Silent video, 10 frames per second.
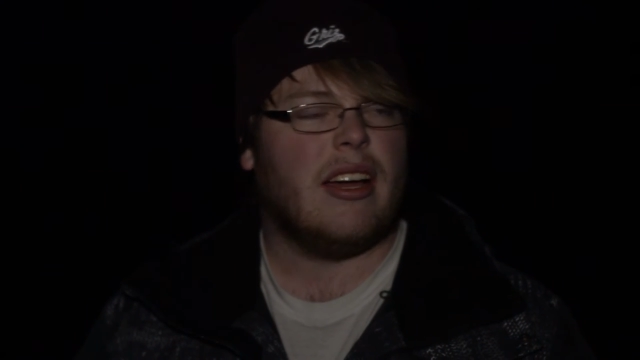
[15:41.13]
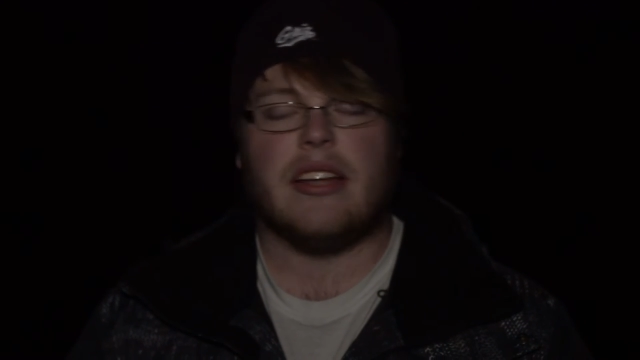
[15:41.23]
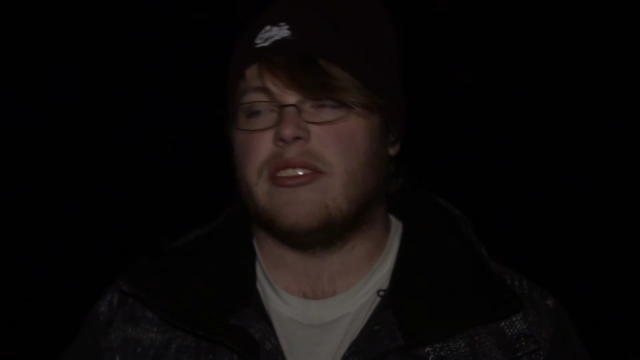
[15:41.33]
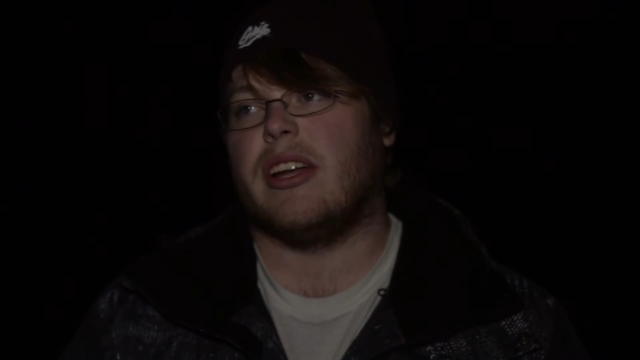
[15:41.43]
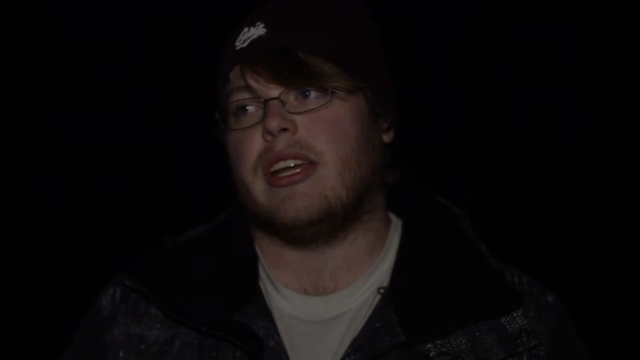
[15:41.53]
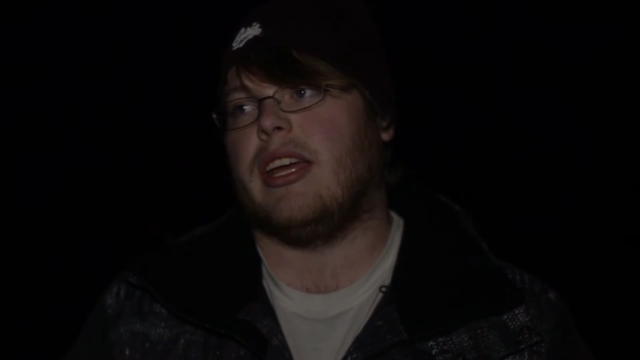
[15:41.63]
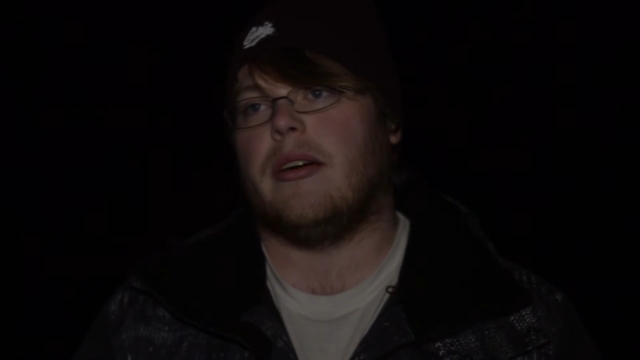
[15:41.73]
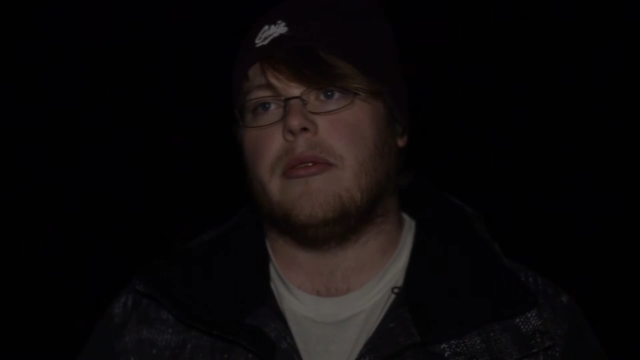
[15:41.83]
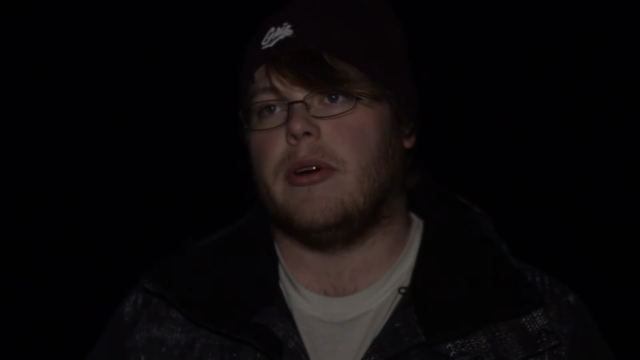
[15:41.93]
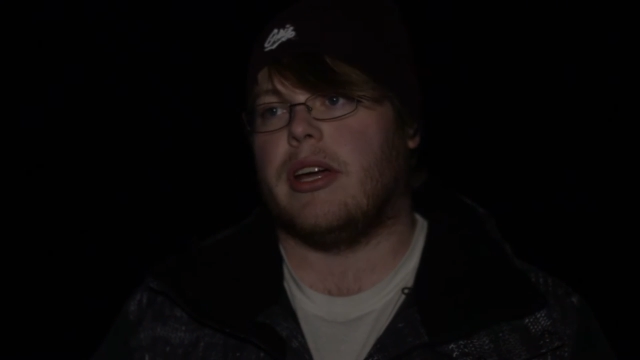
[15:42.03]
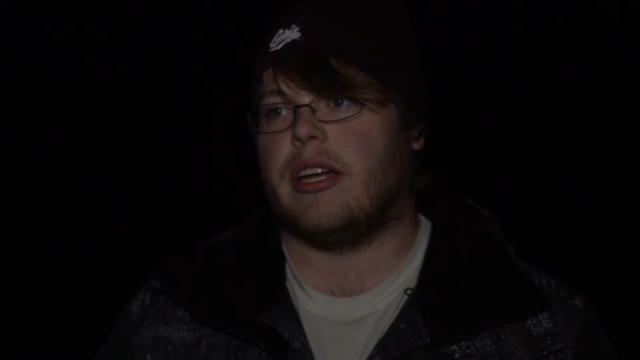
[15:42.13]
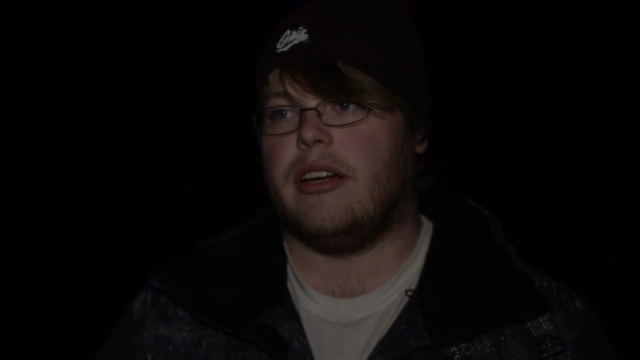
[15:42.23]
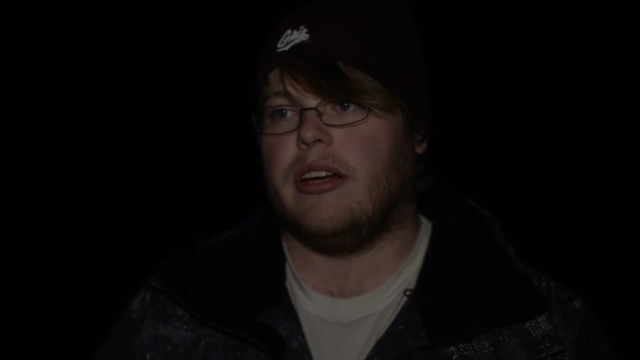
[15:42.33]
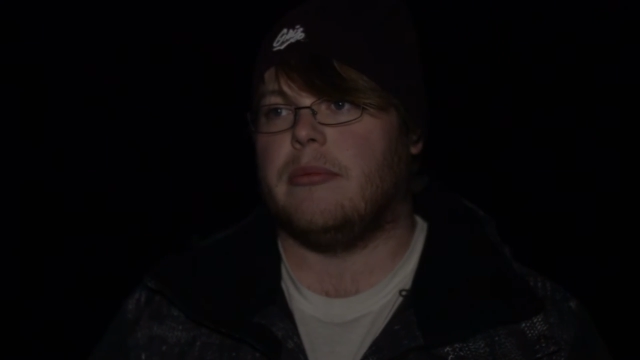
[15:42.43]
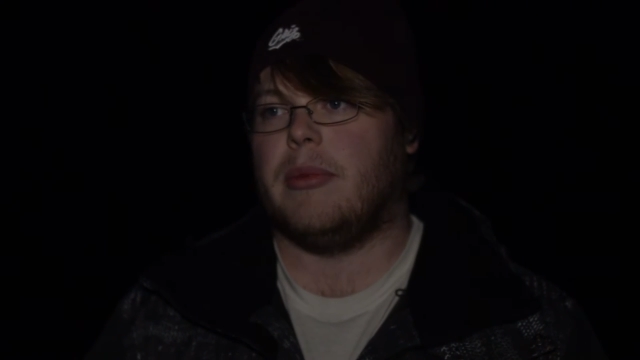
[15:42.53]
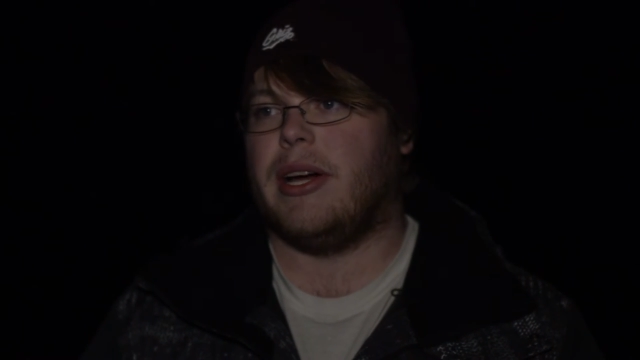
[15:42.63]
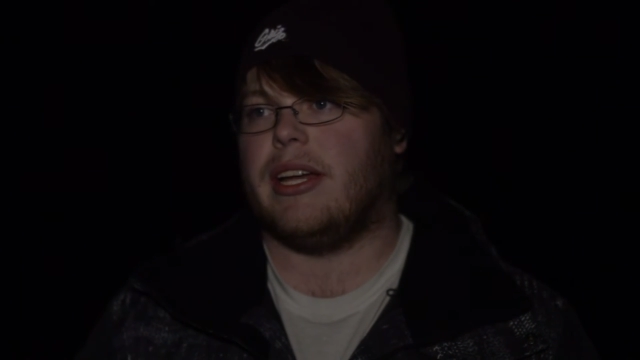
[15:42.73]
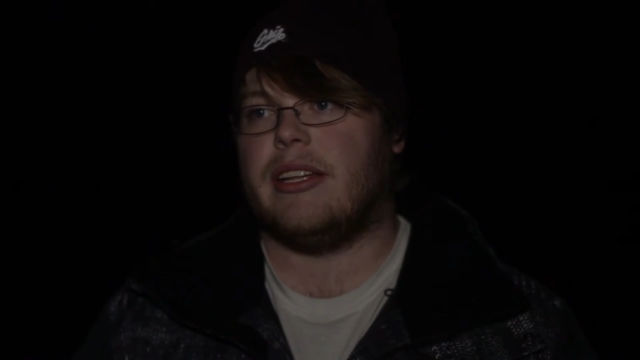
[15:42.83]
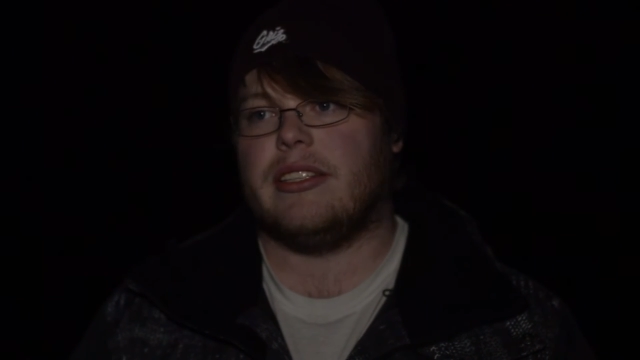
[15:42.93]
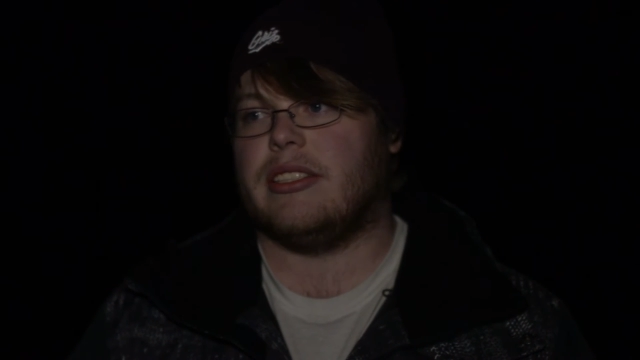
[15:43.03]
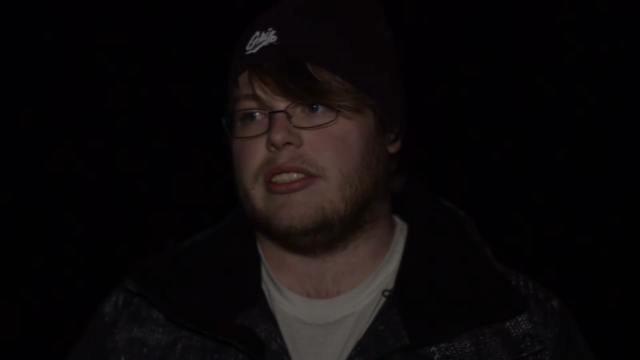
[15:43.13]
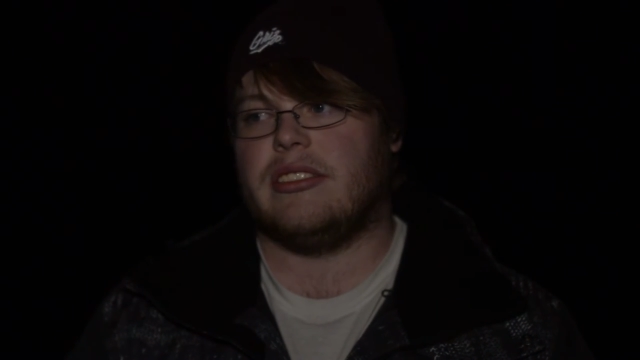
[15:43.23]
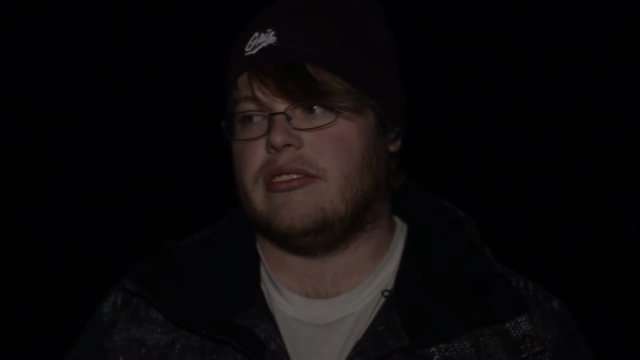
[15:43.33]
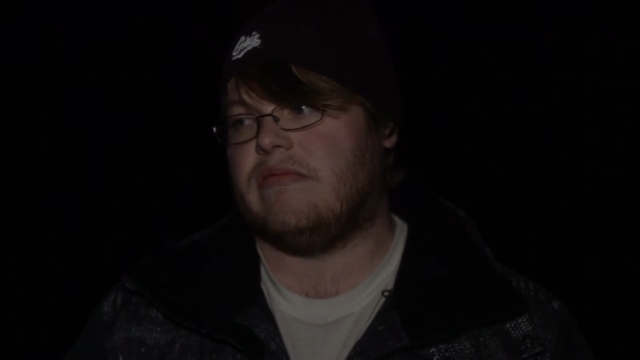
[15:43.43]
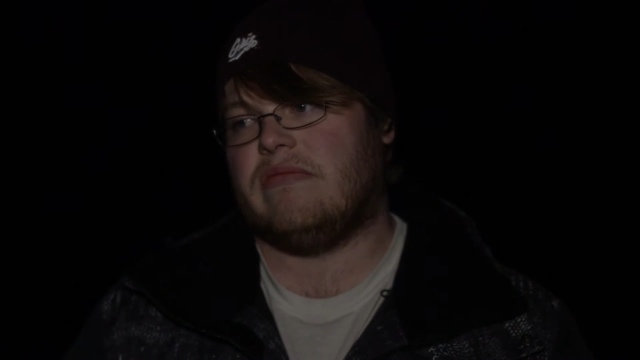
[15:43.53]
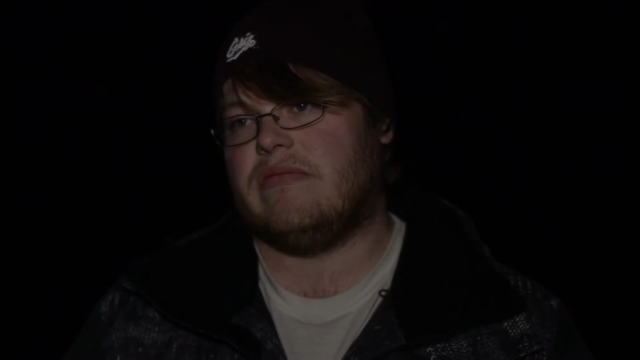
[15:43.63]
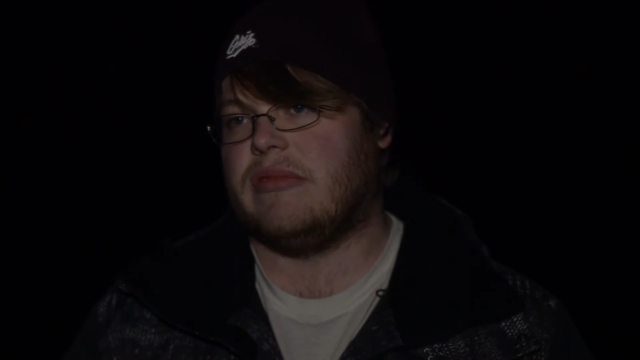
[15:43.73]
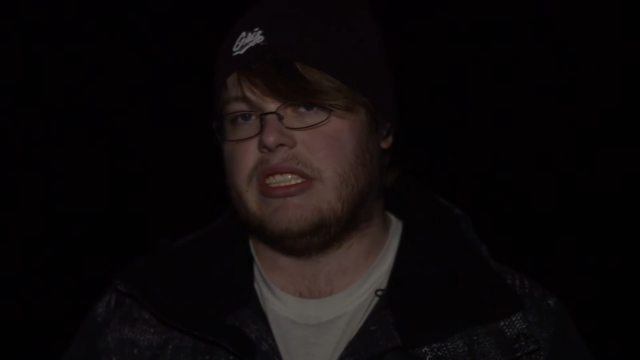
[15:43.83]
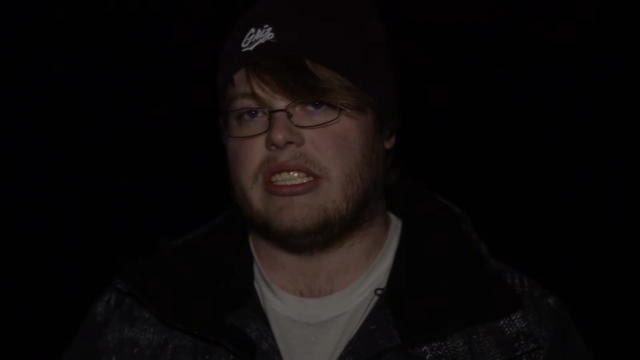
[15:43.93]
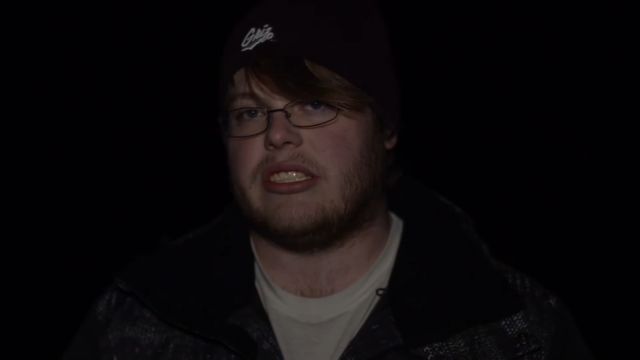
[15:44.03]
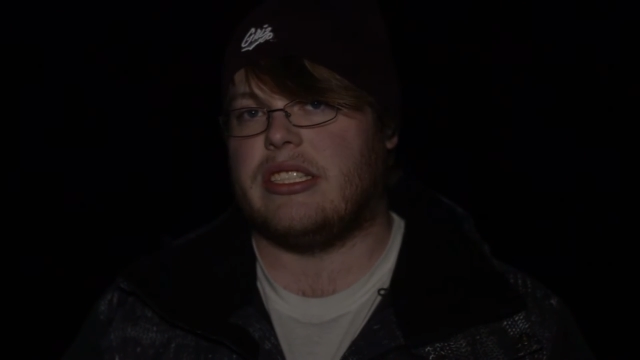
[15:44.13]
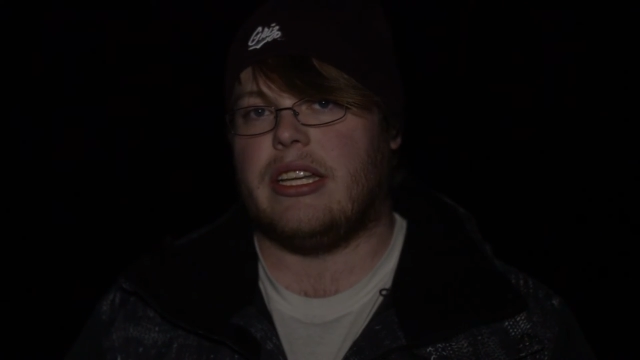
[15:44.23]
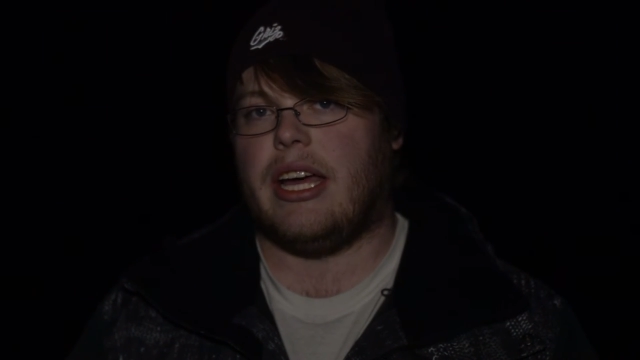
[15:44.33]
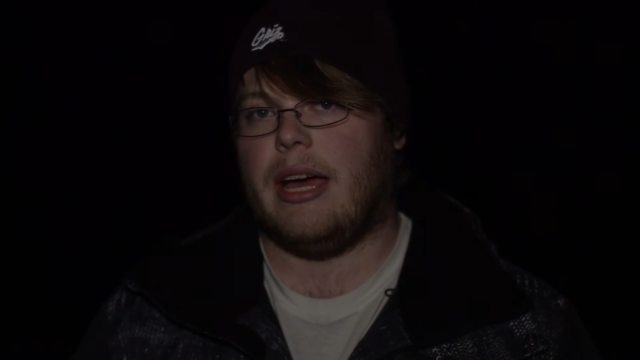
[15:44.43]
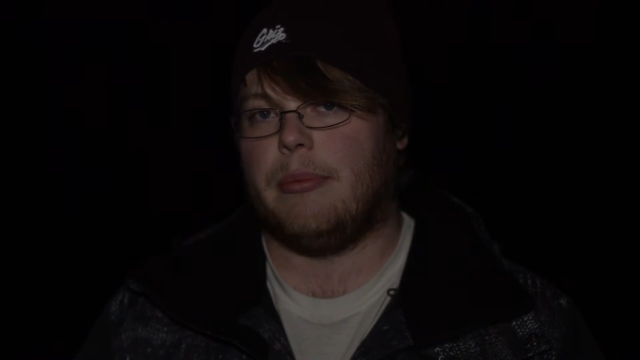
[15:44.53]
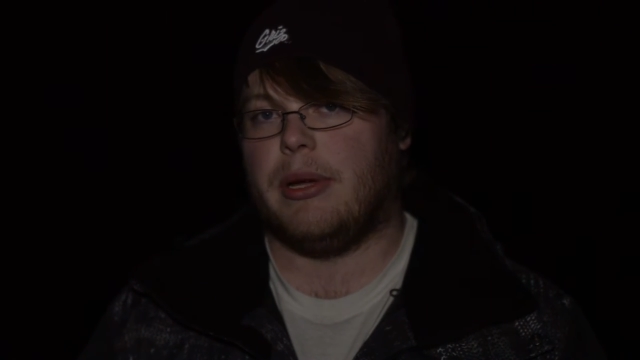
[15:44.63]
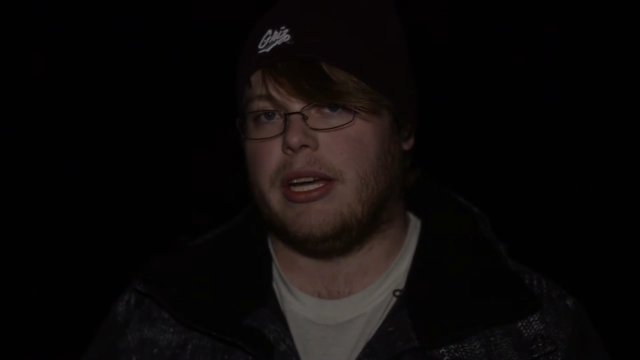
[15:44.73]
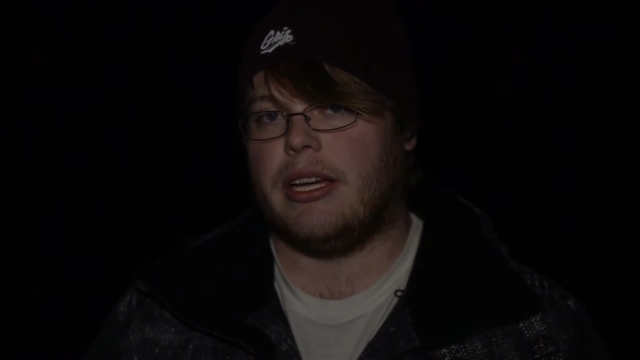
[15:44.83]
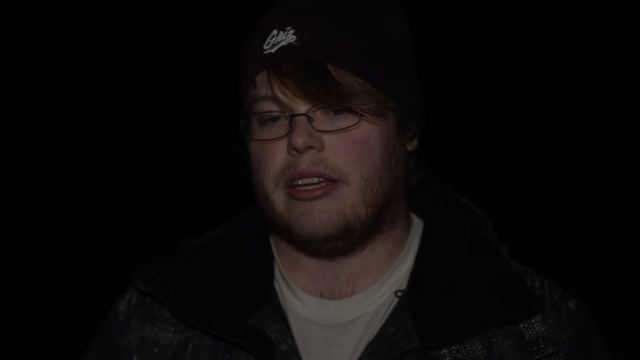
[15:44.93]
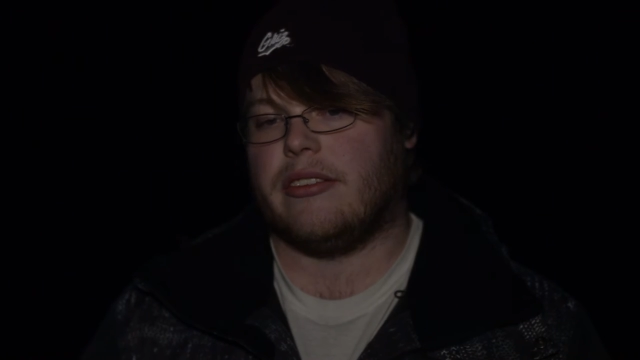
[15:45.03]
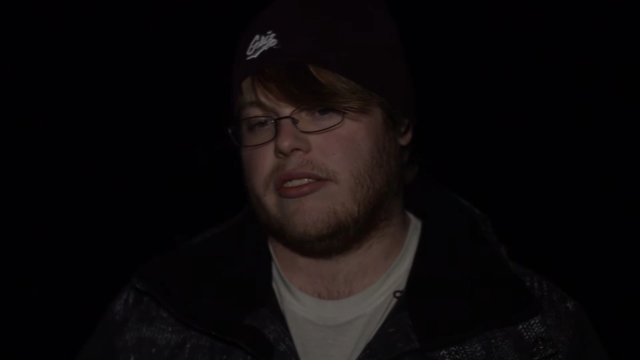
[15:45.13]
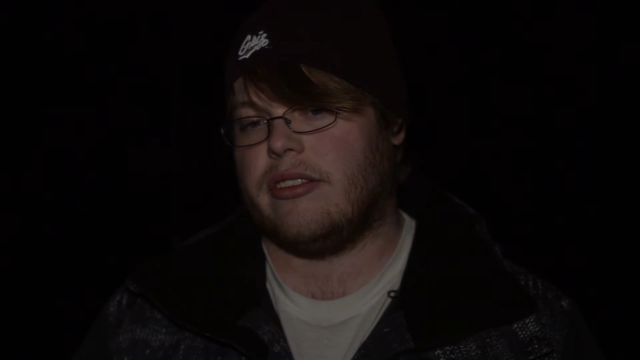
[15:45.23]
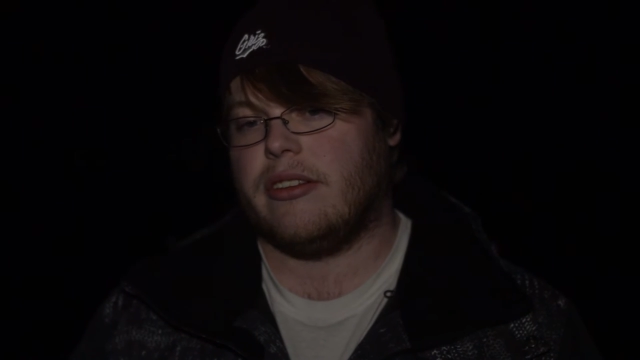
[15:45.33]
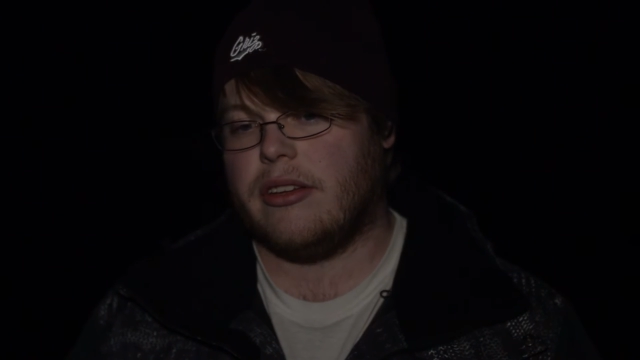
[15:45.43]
I tried to get what I could, but just didn't happen, I guess.